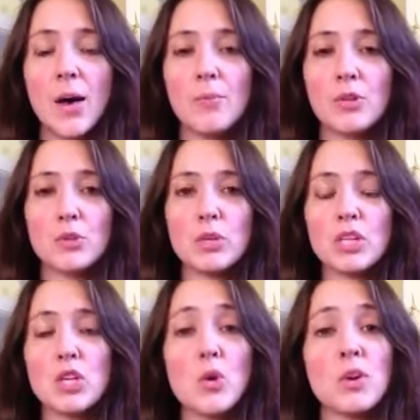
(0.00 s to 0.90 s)
There's really
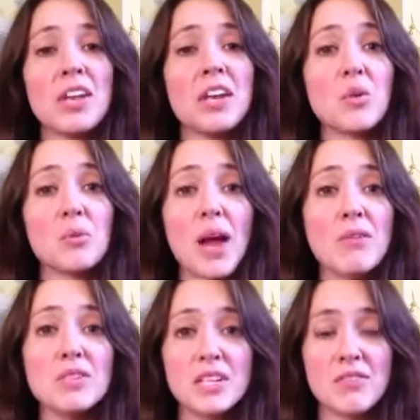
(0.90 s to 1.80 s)
no getting
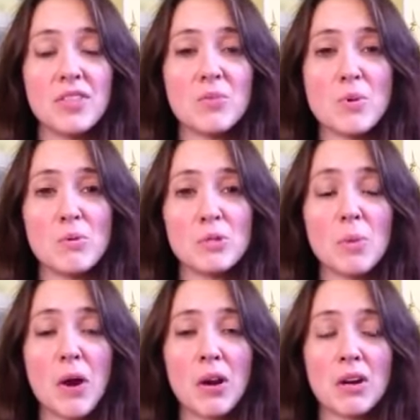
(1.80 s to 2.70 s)
around it for the most
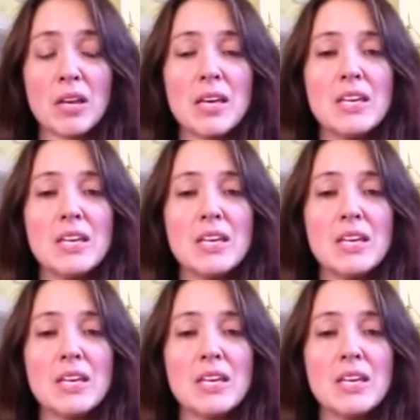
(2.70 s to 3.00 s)
part.